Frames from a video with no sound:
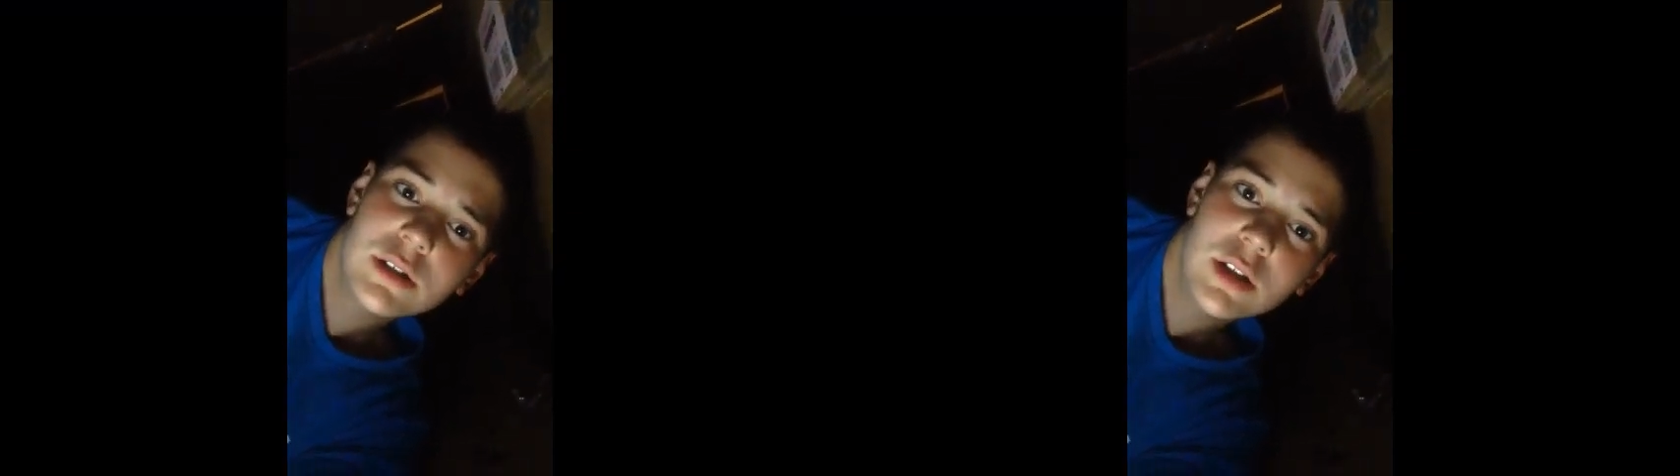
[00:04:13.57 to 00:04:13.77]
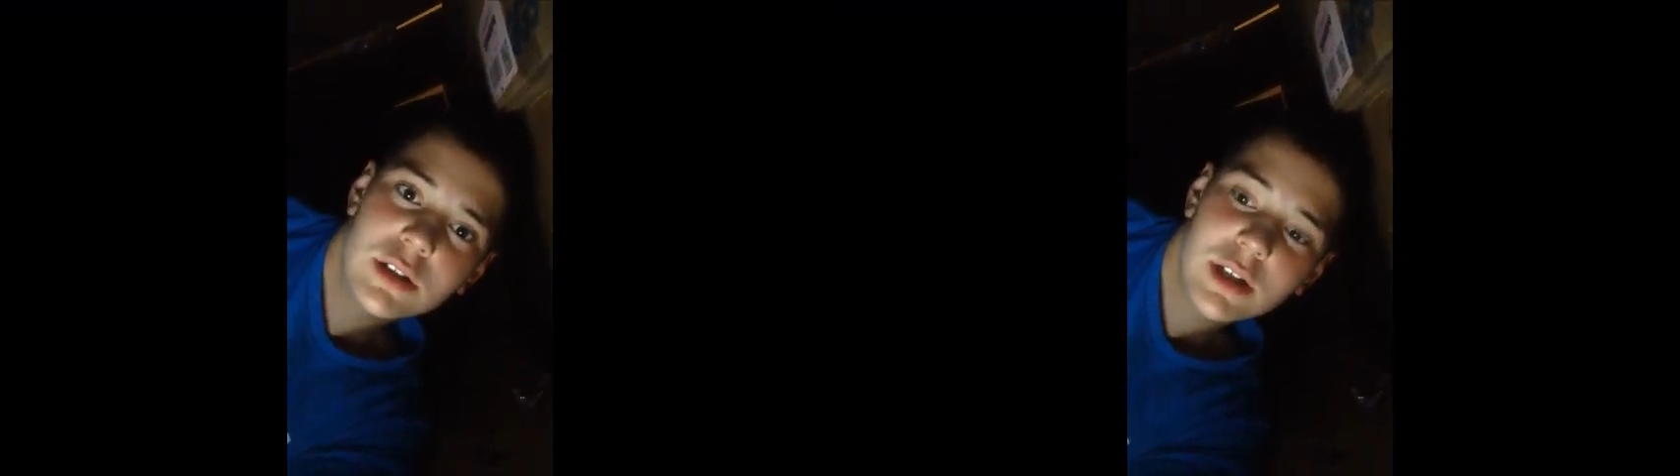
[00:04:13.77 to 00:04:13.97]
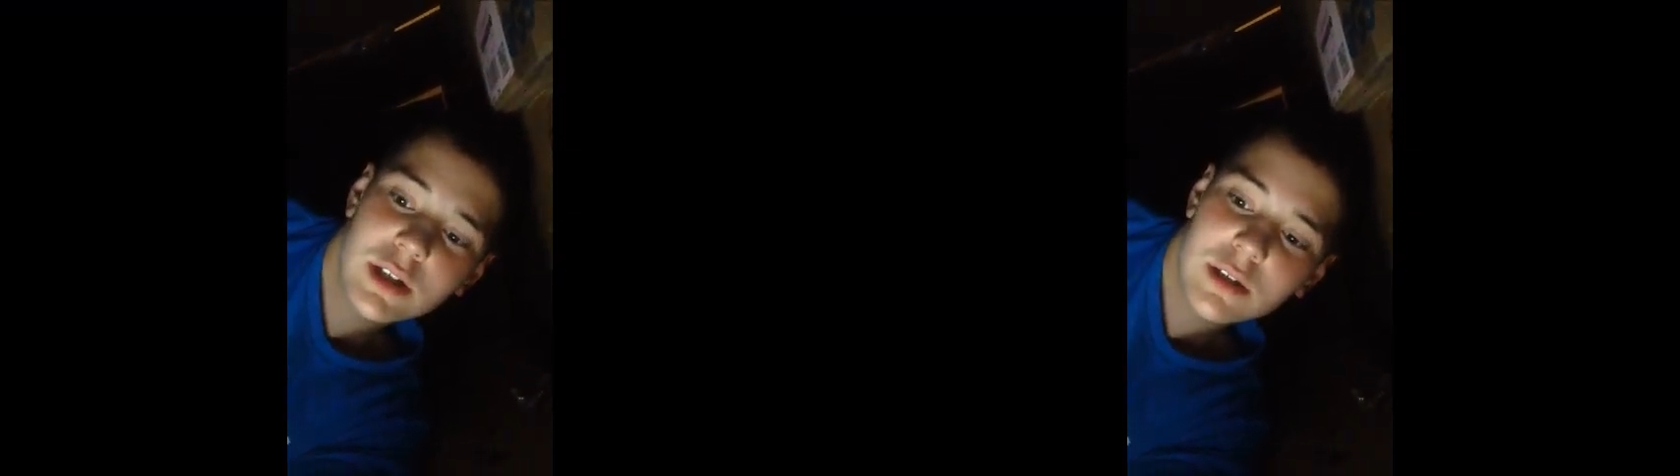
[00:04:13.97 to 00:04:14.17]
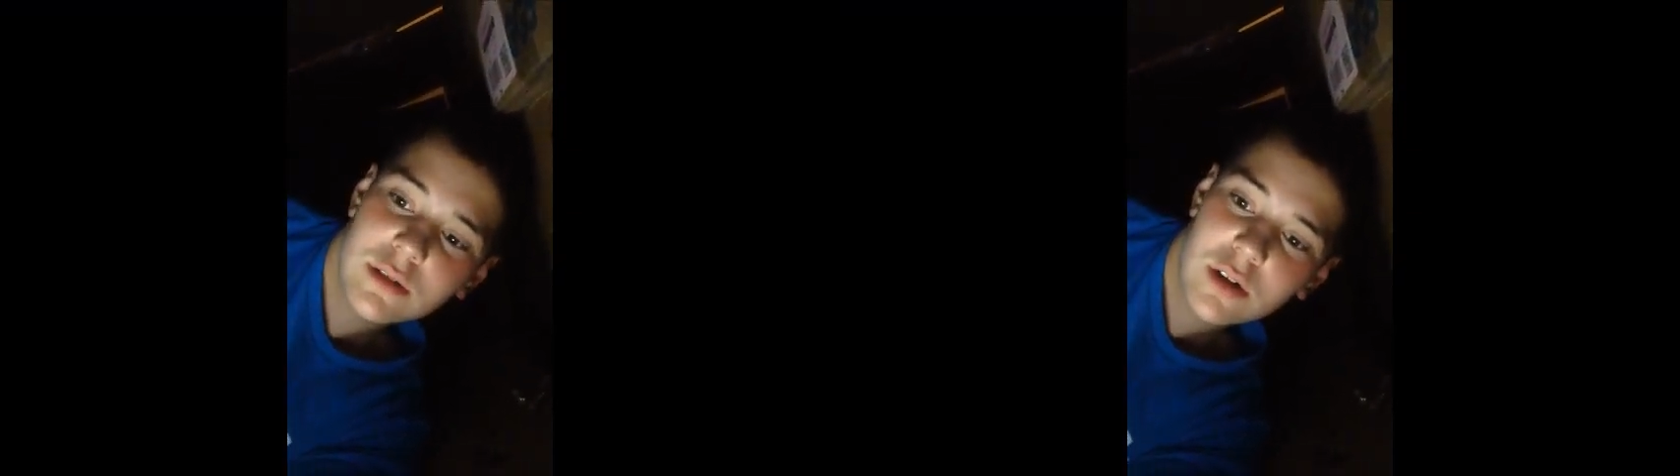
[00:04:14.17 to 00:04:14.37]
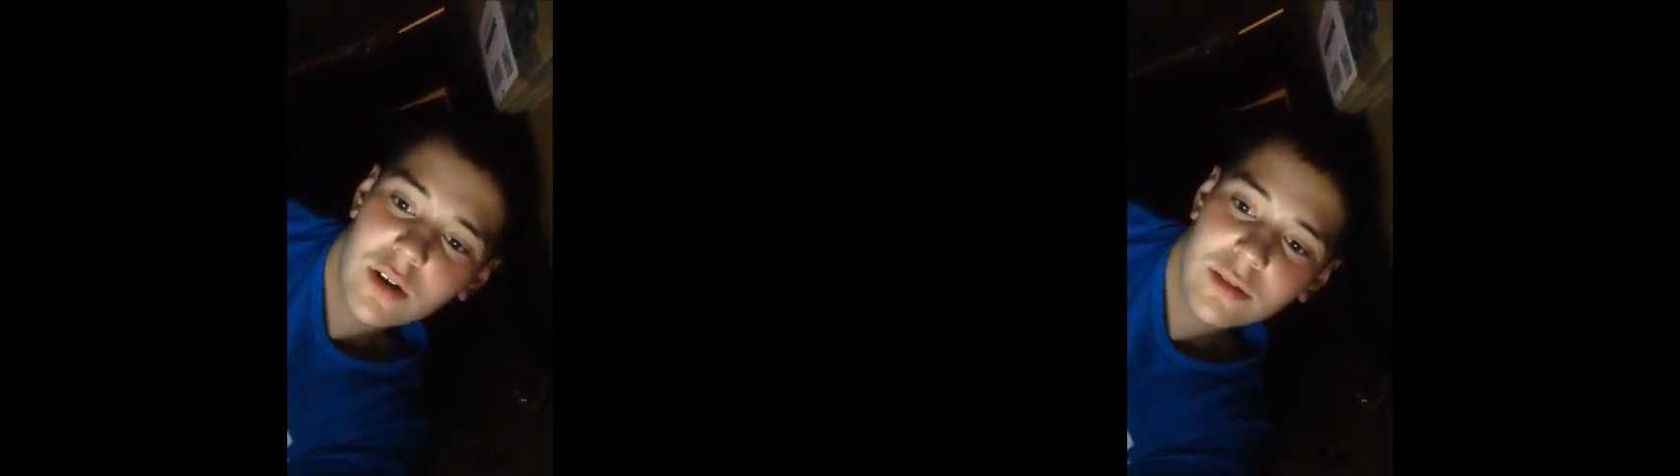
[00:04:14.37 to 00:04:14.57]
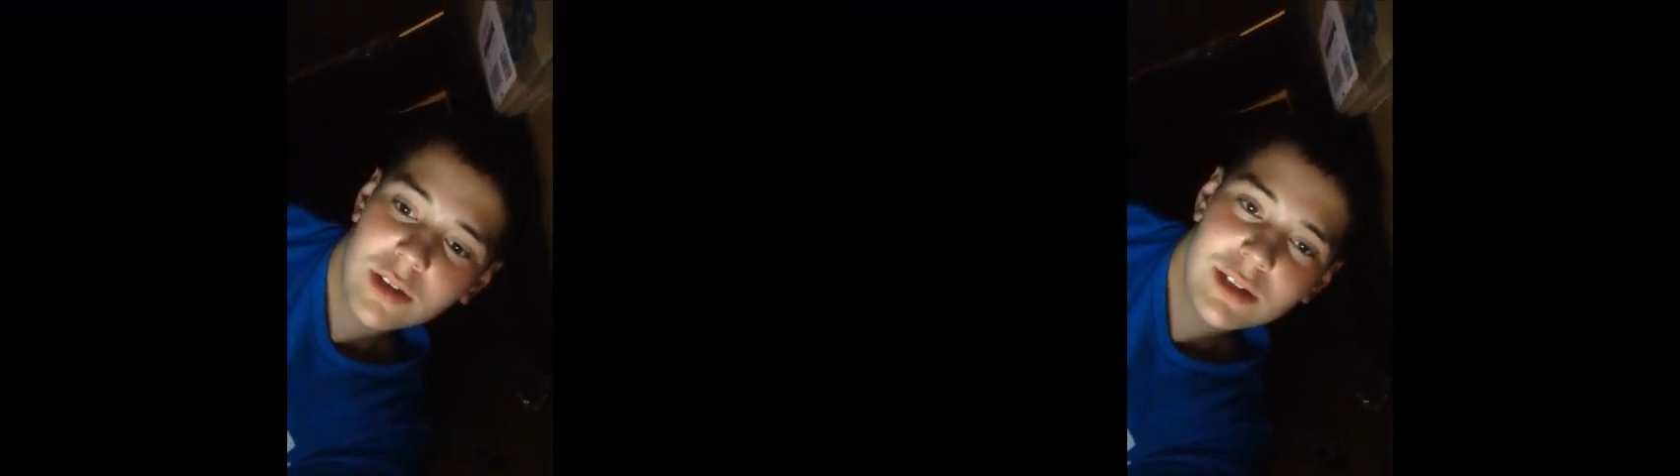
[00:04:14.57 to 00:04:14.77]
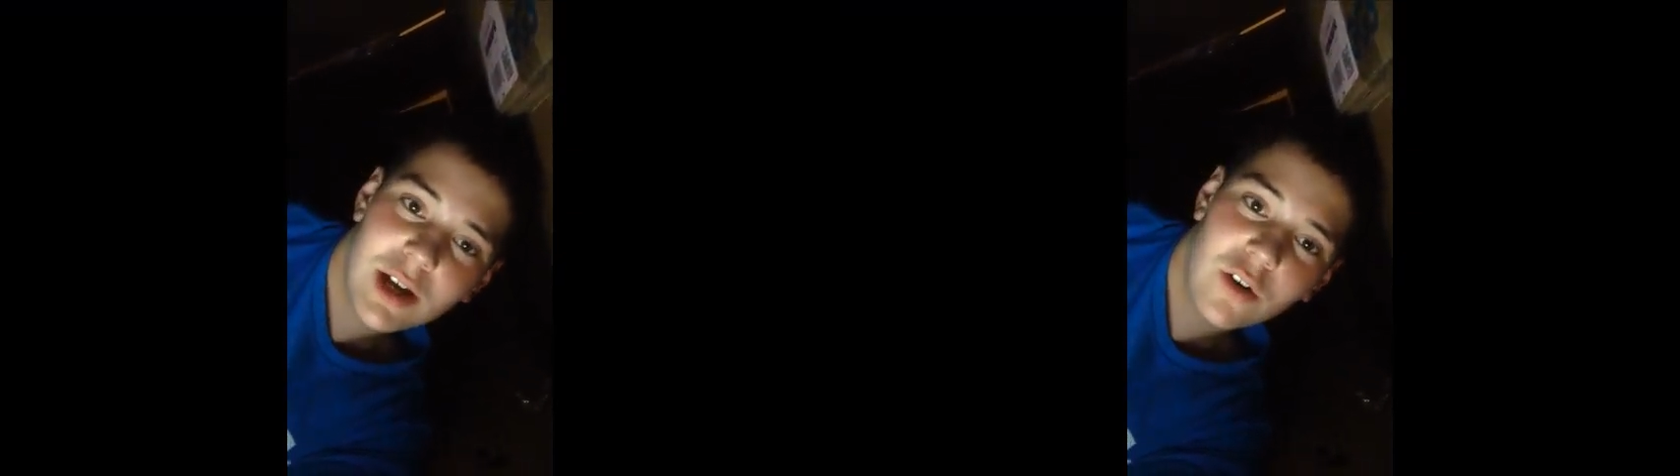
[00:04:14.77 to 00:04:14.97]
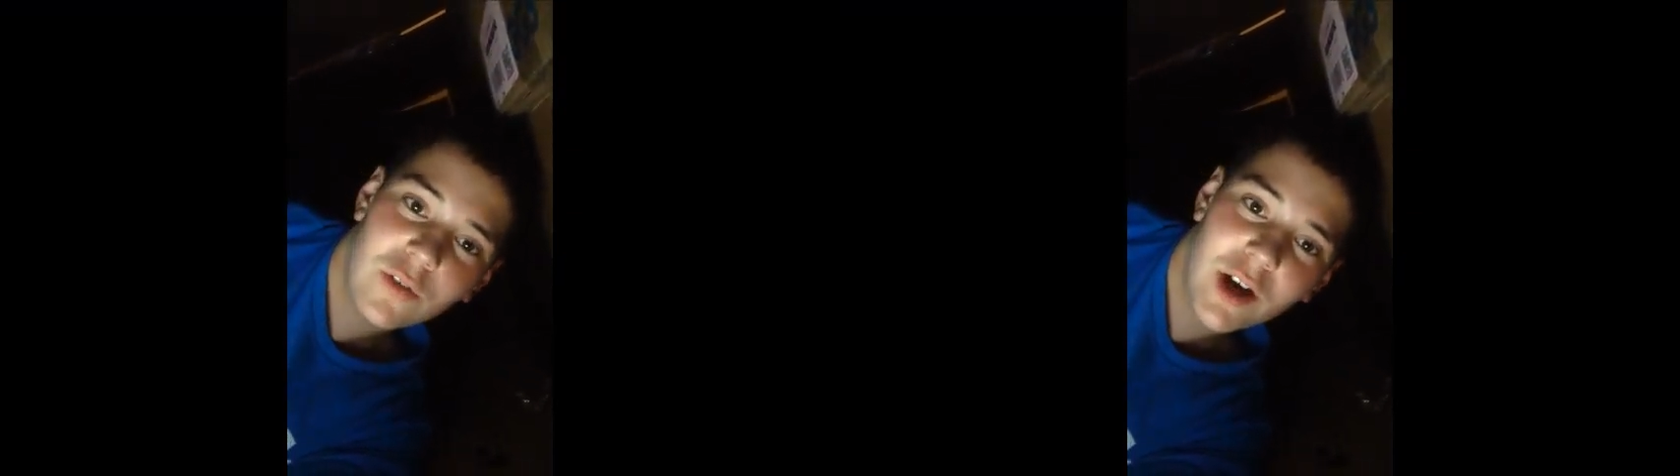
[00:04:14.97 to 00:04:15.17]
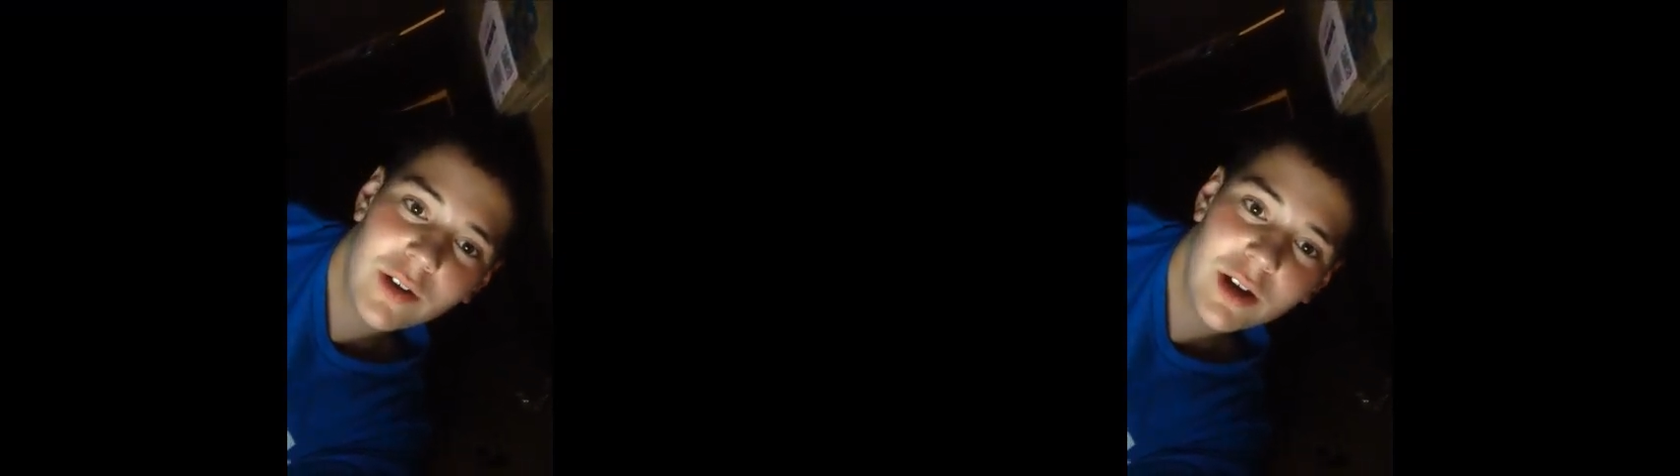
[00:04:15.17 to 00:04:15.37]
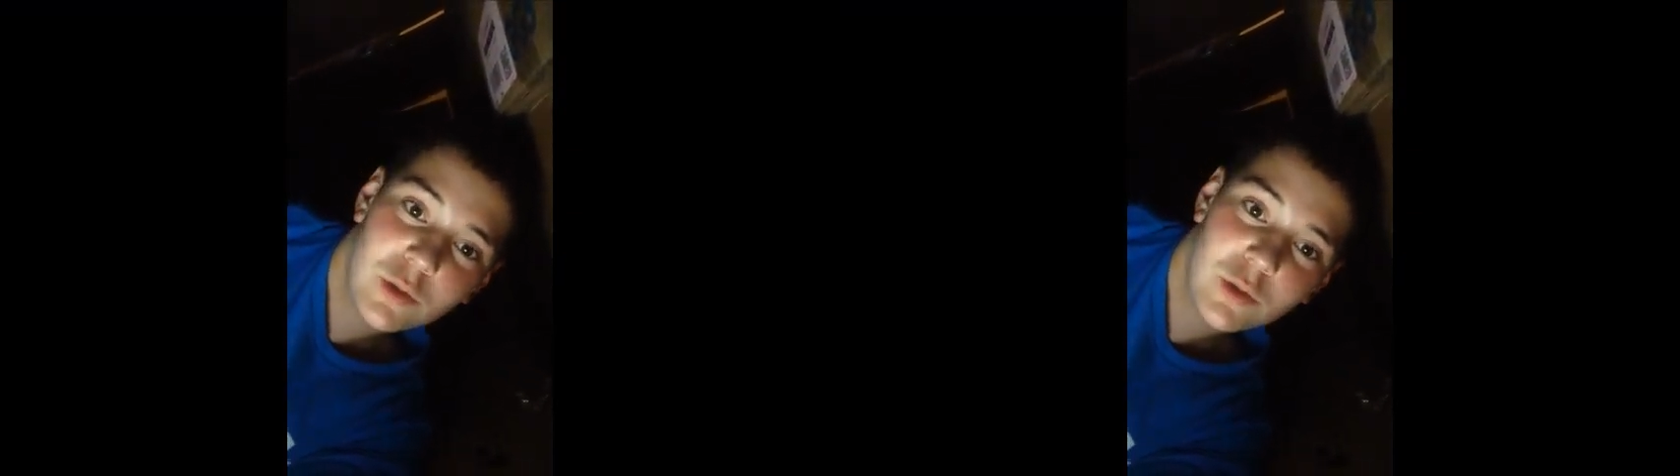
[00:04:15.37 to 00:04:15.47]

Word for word: It's like currently 10:05, guys.